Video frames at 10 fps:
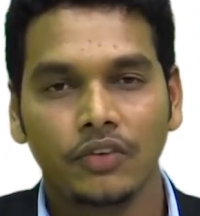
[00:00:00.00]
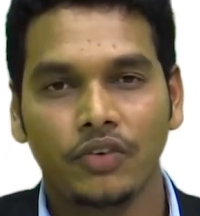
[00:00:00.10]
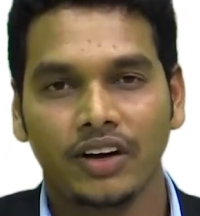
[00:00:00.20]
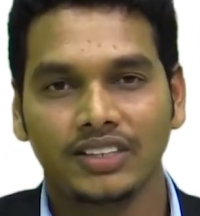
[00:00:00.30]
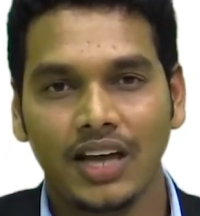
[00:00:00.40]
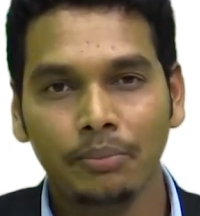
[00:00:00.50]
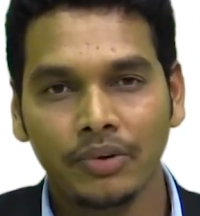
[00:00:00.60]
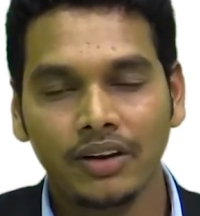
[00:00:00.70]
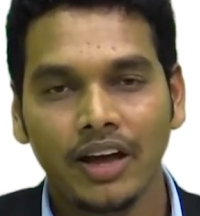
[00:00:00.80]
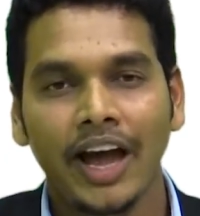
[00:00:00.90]
For
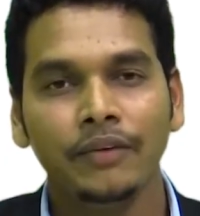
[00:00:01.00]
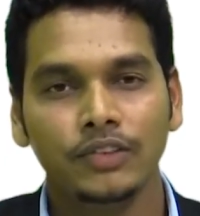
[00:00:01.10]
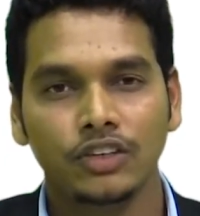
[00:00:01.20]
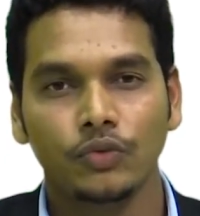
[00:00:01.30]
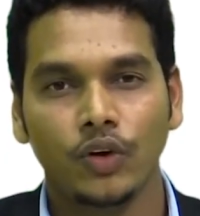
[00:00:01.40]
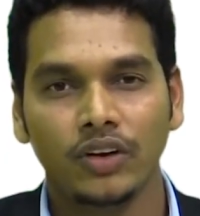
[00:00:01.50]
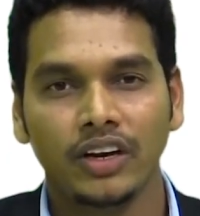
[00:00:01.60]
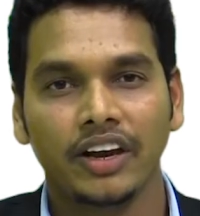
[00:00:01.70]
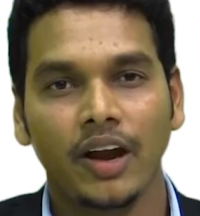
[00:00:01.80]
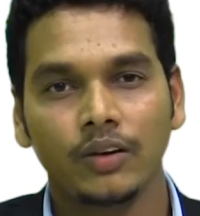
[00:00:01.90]
example, I was involved
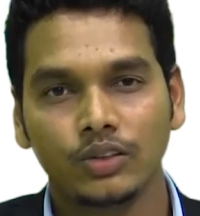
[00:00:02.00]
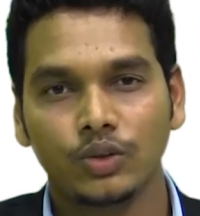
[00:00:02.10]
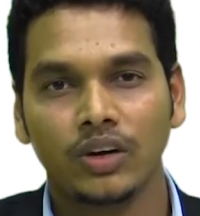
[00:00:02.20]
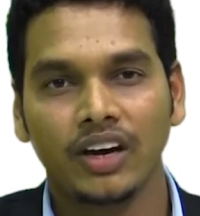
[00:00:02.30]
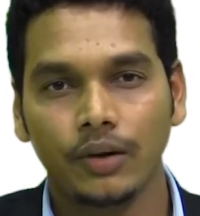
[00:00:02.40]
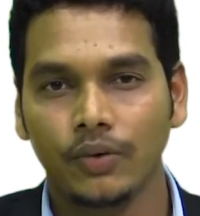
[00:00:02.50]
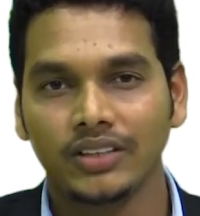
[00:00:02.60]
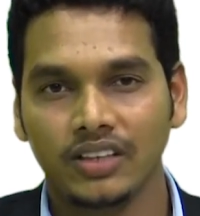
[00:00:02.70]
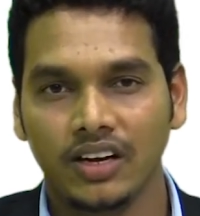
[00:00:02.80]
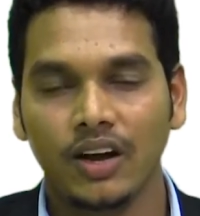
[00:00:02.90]
in Graduate Student
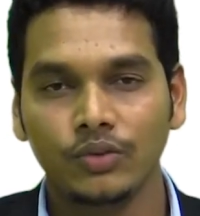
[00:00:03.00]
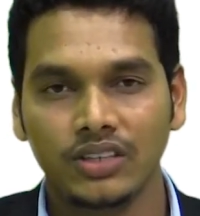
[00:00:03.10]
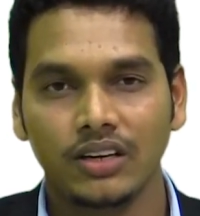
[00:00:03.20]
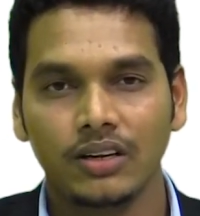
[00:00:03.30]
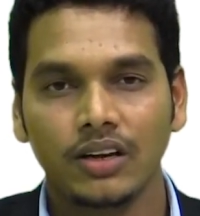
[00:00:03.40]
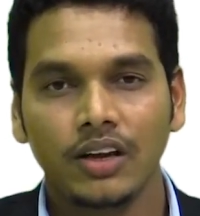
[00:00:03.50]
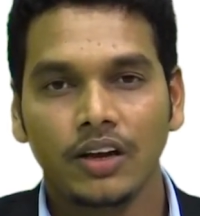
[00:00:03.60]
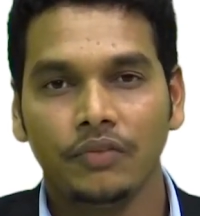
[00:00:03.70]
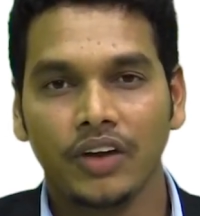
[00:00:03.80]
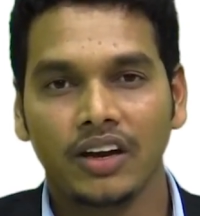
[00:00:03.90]
Advisory Council,
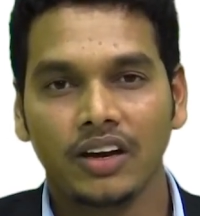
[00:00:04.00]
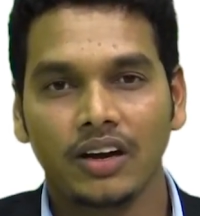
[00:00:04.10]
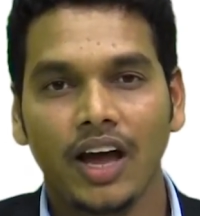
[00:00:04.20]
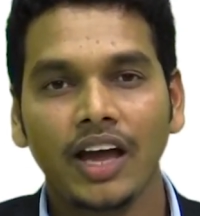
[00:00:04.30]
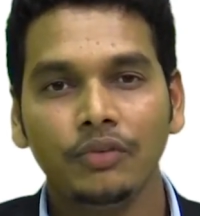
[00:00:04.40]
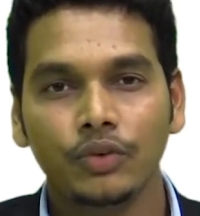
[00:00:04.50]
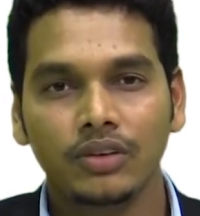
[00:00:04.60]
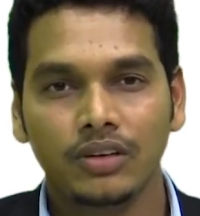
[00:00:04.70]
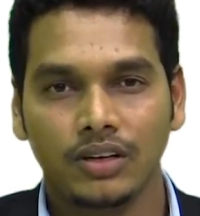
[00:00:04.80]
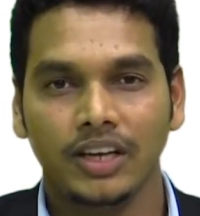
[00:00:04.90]
wherein I
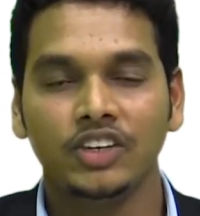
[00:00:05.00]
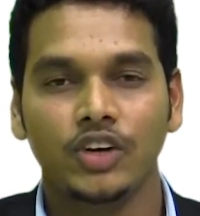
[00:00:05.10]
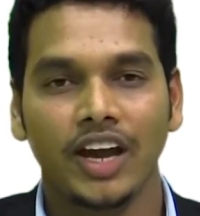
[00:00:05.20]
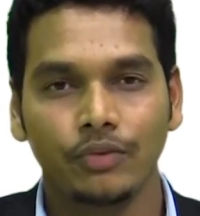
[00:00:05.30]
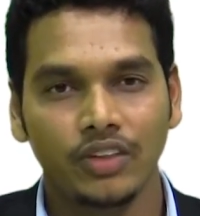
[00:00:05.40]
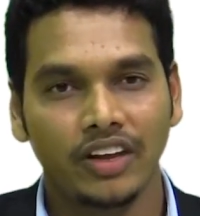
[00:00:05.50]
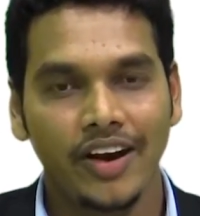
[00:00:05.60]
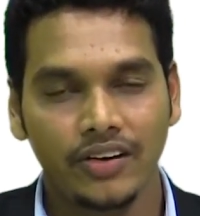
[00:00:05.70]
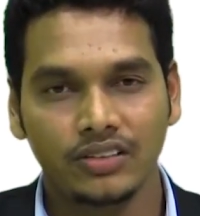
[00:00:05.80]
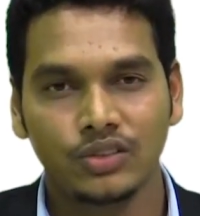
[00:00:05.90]
would interact with
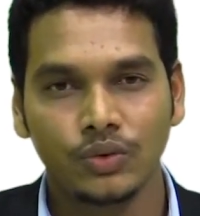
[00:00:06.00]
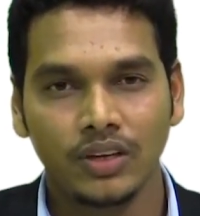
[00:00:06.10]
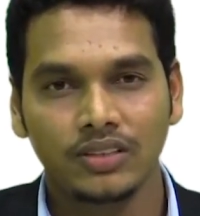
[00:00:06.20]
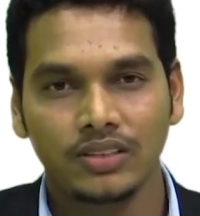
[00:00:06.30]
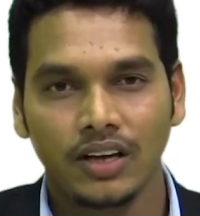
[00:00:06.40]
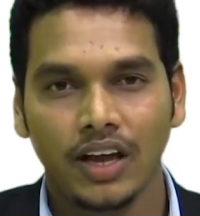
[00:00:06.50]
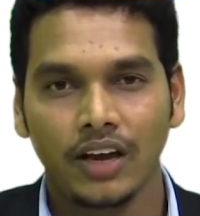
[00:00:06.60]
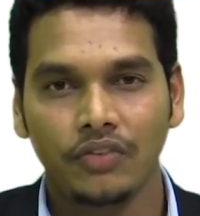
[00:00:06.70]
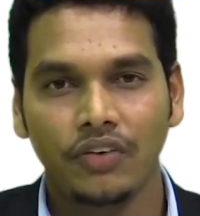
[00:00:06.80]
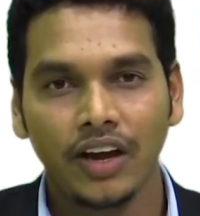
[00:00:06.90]
graduate students
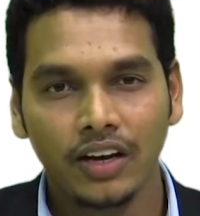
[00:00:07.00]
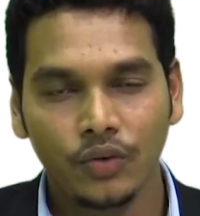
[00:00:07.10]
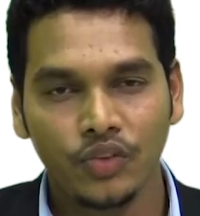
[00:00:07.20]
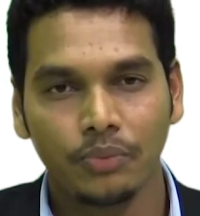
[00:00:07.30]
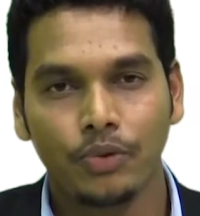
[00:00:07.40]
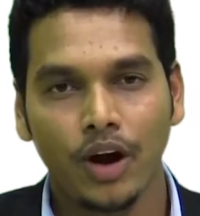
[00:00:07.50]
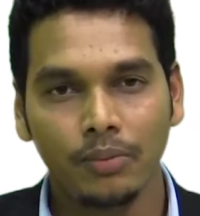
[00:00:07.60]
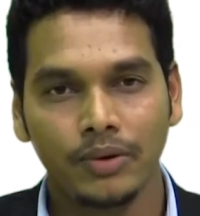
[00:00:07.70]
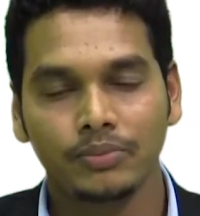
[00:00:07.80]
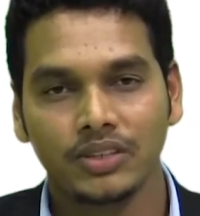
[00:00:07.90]
and find out their
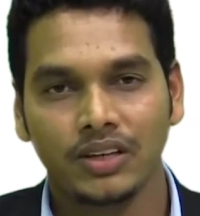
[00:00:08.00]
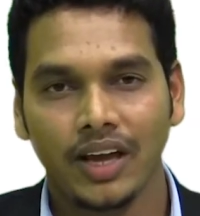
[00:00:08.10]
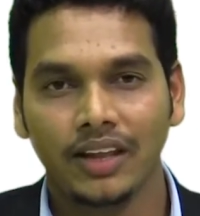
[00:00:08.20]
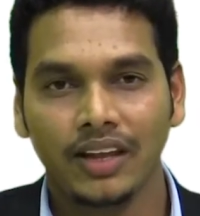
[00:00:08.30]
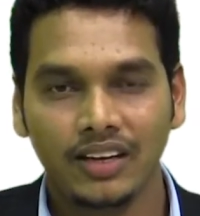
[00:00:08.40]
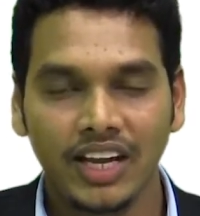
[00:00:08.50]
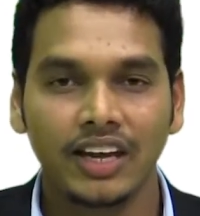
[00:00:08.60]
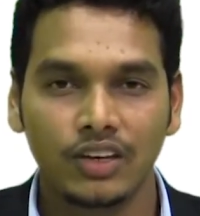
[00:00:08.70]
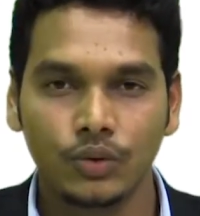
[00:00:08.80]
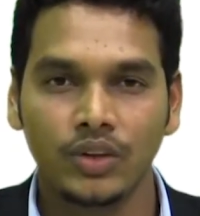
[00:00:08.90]
problems and then
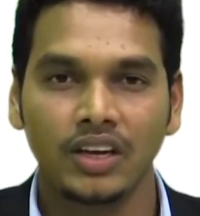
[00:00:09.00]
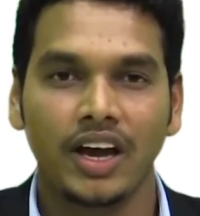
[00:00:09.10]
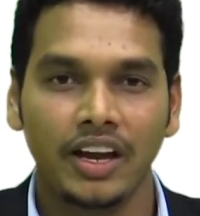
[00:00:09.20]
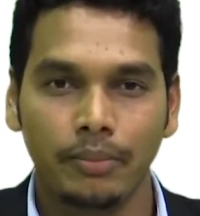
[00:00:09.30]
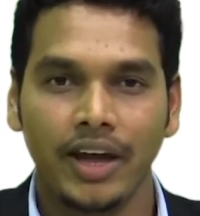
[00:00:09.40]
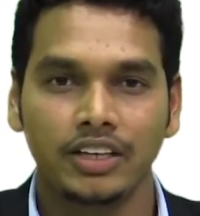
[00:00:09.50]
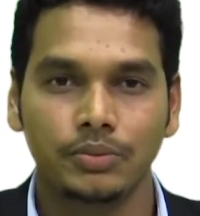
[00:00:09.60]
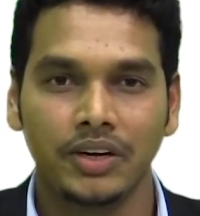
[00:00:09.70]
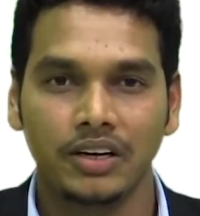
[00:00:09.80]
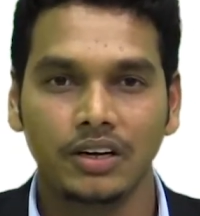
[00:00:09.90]
take it to the higher
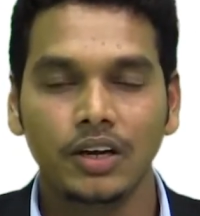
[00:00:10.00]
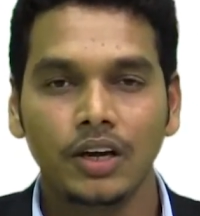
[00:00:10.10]
management,